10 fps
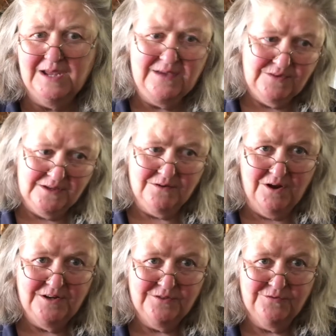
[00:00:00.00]
having
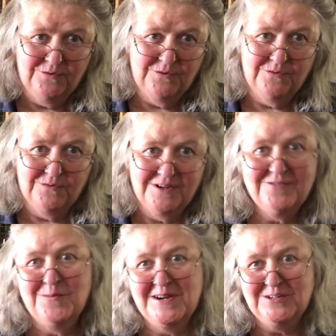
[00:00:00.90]
gone through
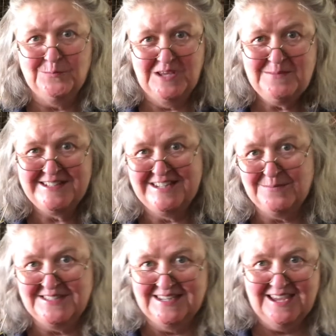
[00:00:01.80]
incremental baby
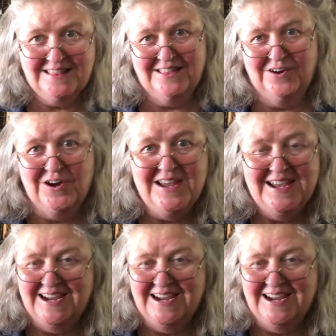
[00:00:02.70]
steps to get there.